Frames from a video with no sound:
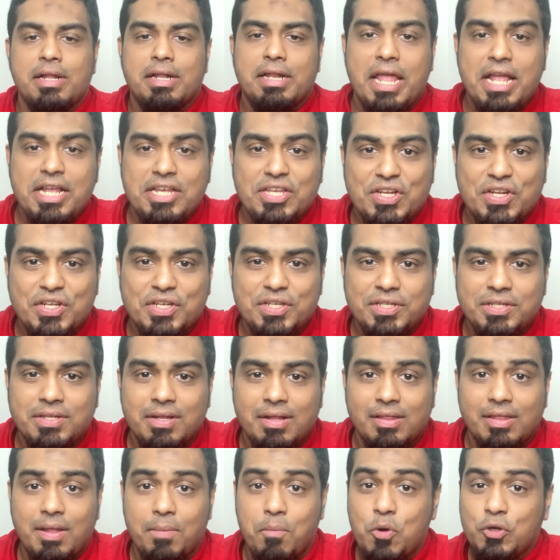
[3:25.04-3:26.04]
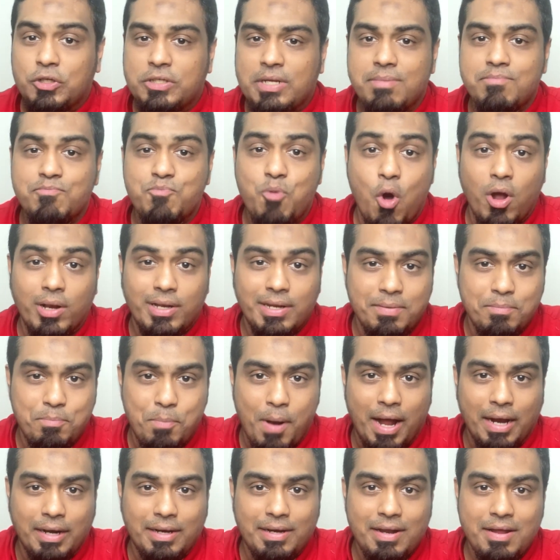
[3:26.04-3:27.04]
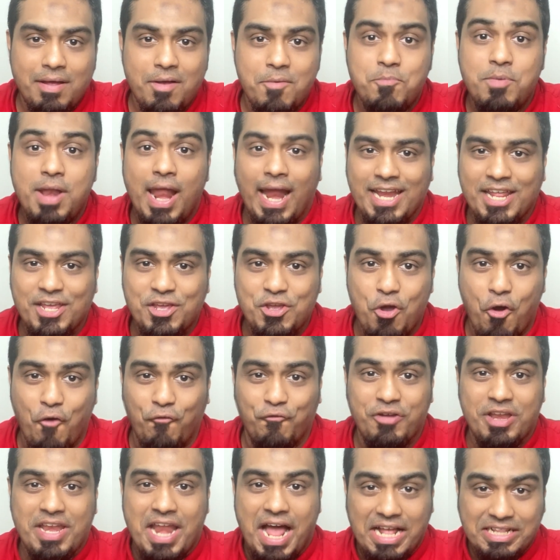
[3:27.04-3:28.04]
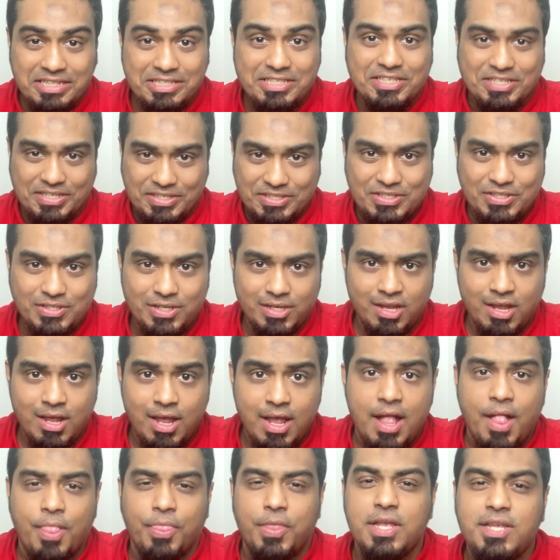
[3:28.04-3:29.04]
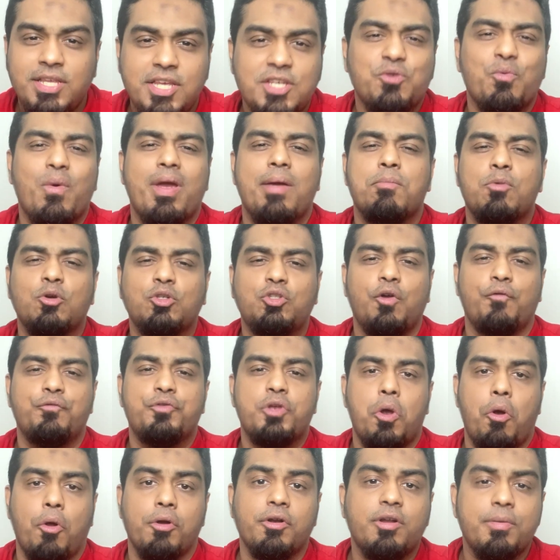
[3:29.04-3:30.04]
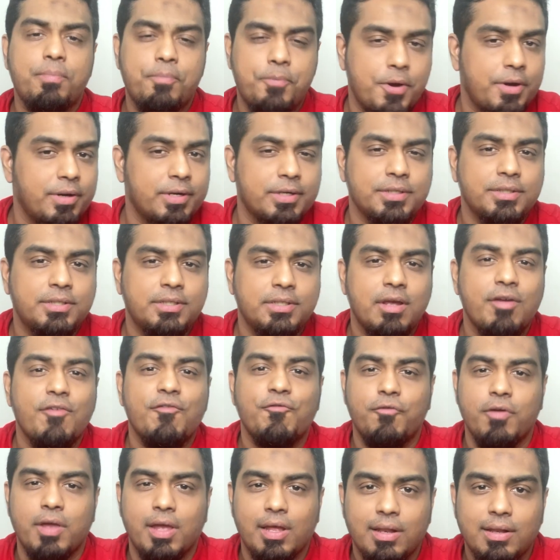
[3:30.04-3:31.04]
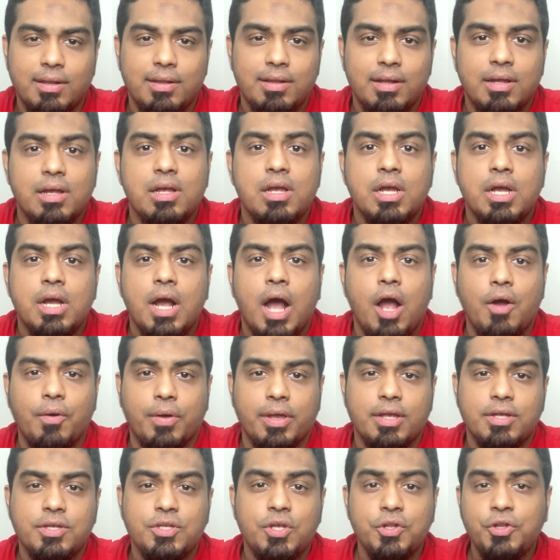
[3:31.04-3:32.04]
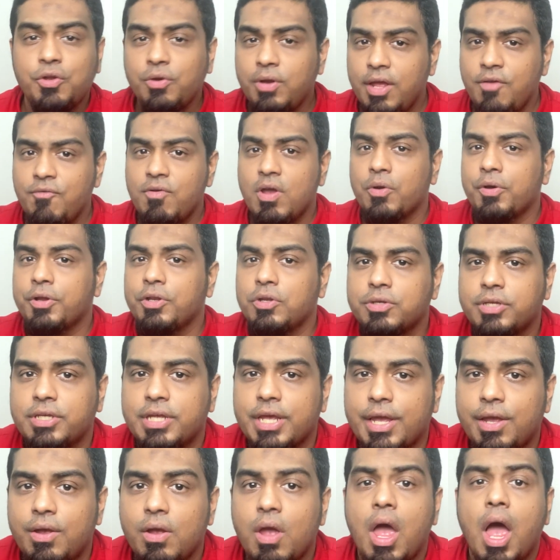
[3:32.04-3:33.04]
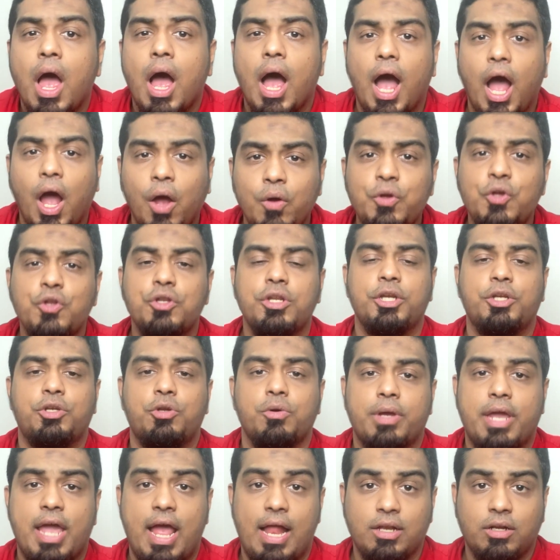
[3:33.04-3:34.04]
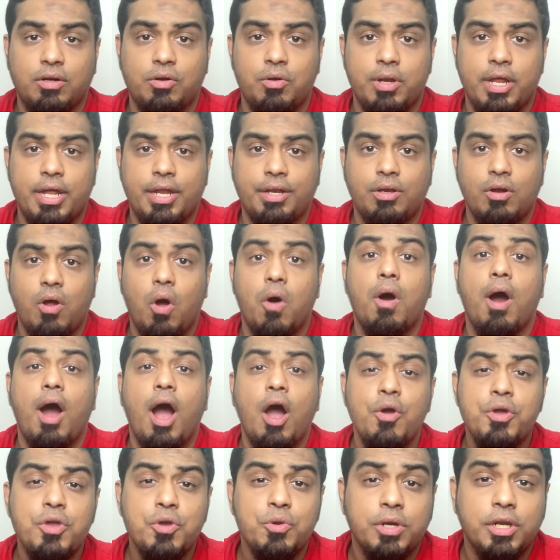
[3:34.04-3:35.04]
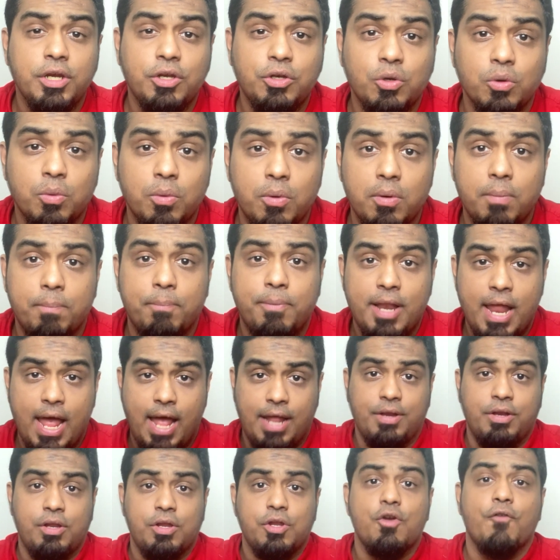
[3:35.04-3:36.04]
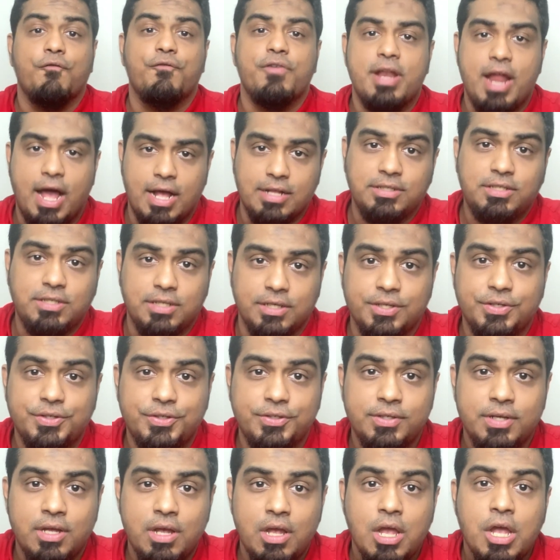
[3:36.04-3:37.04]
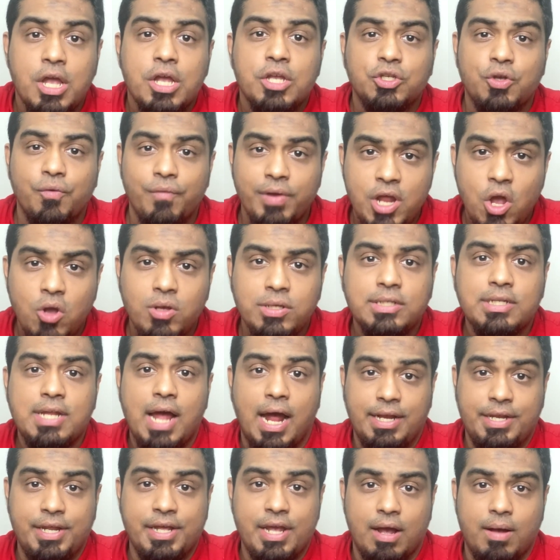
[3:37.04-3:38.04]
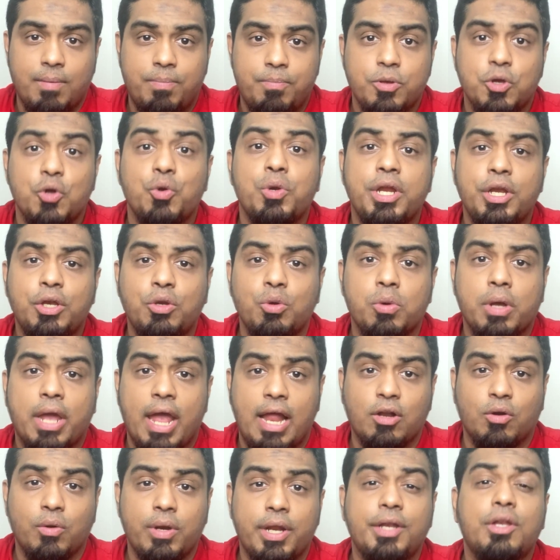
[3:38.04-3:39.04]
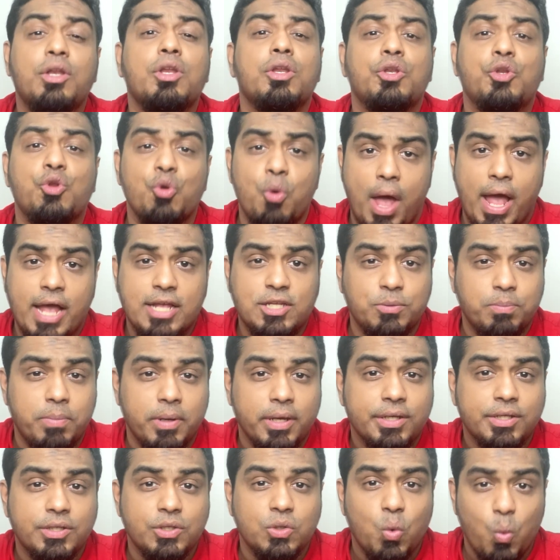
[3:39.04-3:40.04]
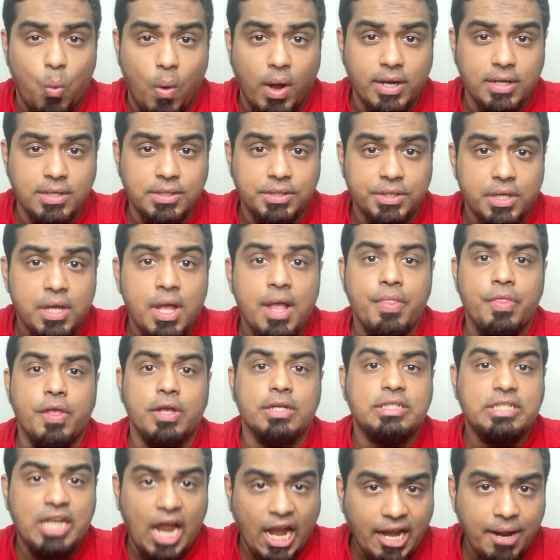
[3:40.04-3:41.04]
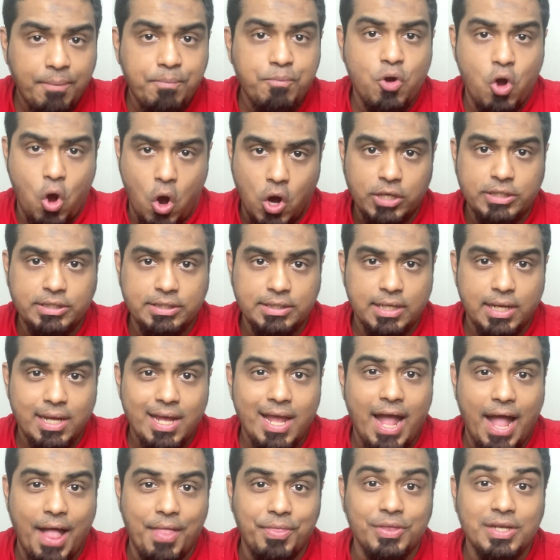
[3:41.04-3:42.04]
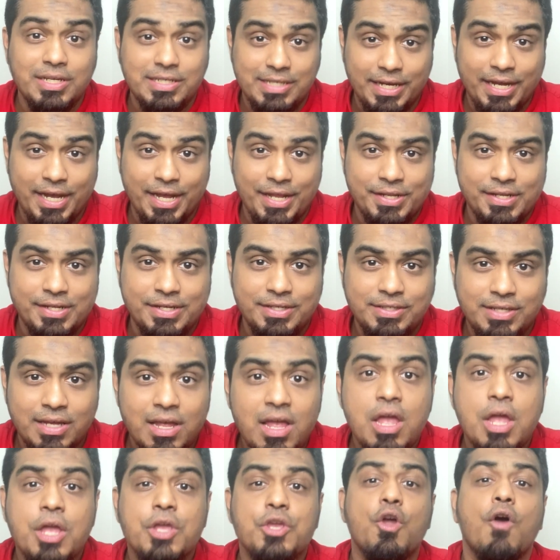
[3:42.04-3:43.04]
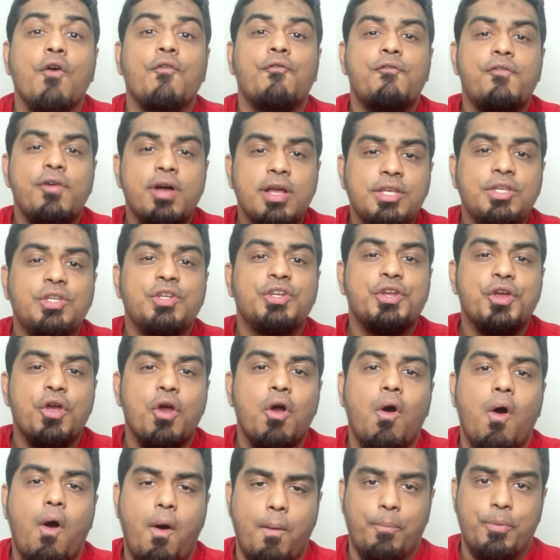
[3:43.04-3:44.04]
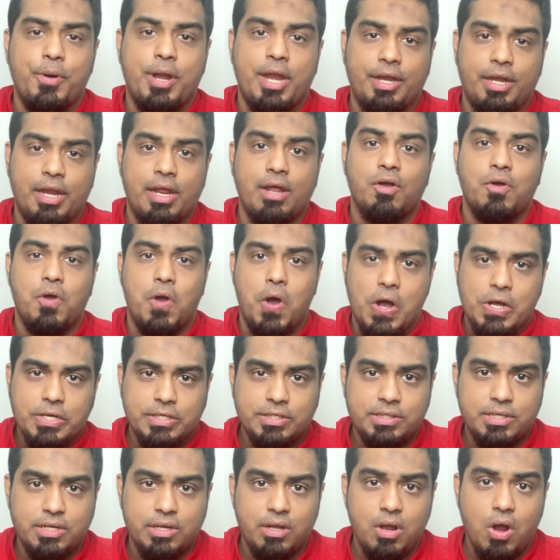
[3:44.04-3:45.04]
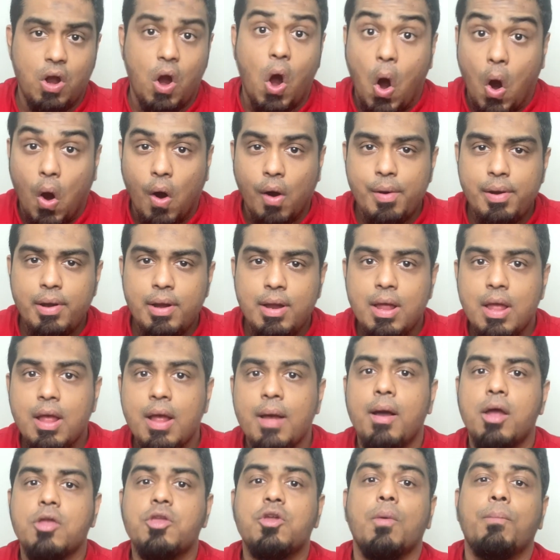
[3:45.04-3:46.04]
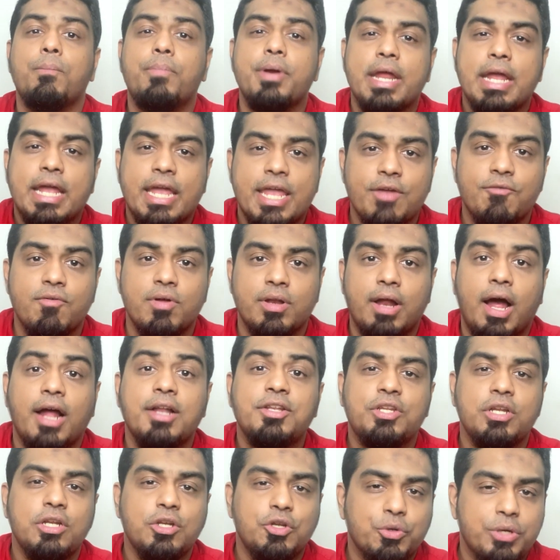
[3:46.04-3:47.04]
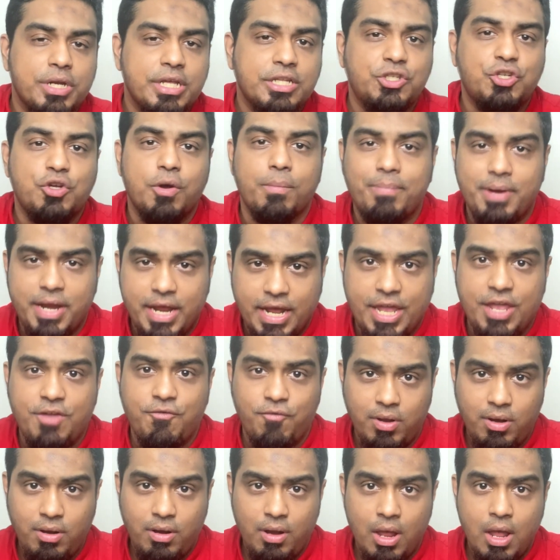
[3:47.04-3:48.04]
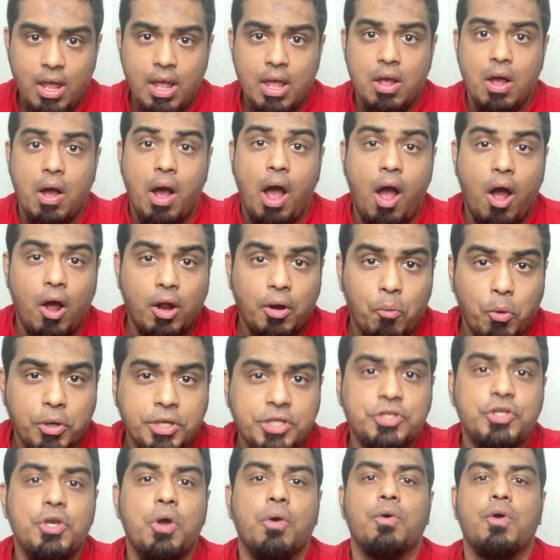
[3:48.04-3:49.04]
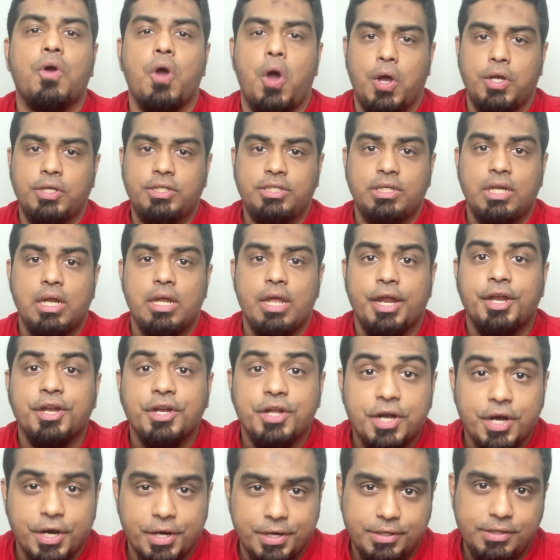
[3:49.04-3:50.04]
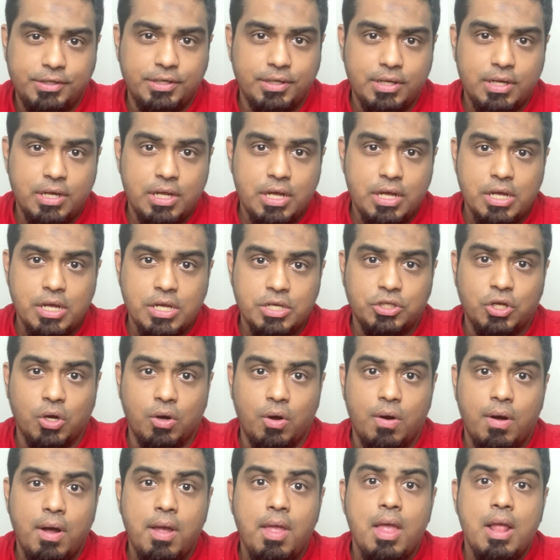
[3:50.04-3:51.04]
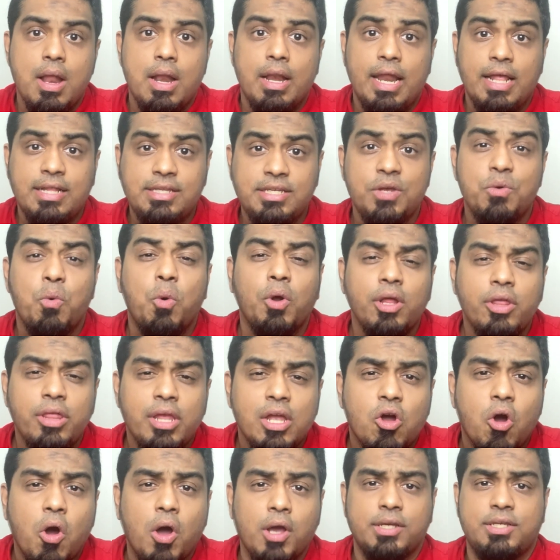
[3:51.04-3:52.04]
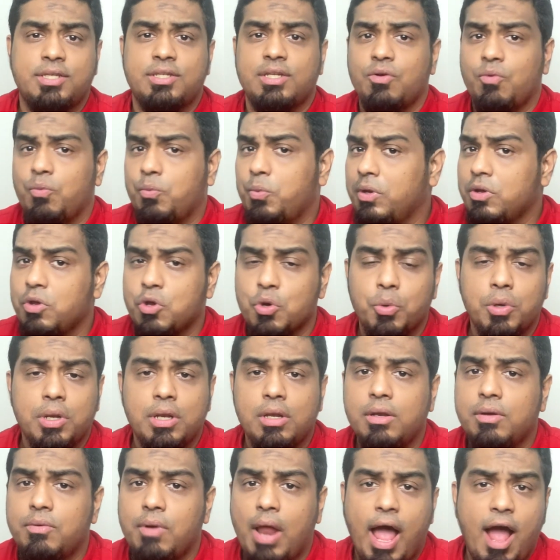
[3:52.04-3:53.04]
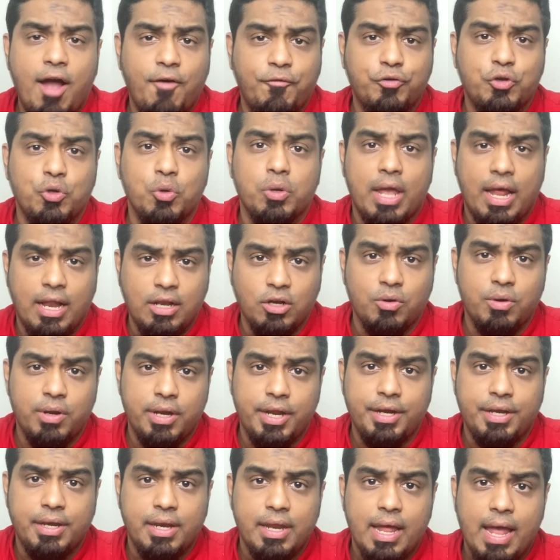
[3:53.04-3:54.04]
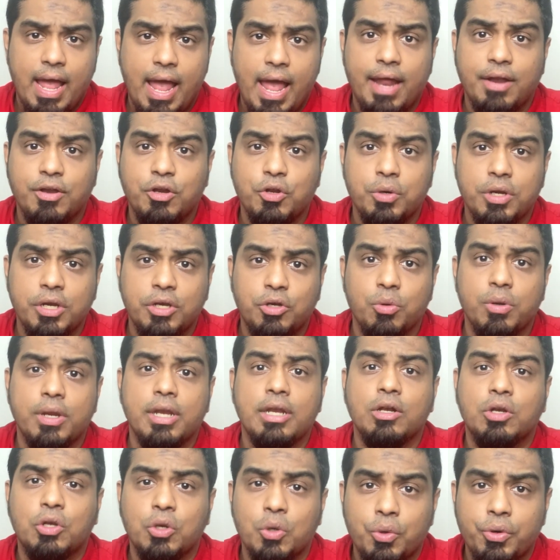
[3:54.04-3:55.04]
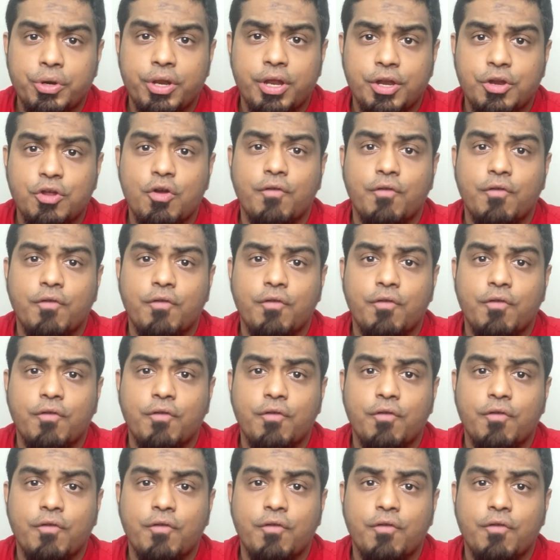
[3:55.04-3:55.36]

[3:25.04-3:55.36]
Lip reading: Next is the most important part, planning your finances. This is where most of the entrepreneurs fail. Okay, so today we are going to see how you need to calculate or how you need to plan your finances. So when you're starting up, you need to calculate two aspects. One is the startup cost and the second is your first year operating cost or your break-even. Until you reach your break-even, what is your cost incurred? So let's see what are the costs you will have to calculate and you need to include in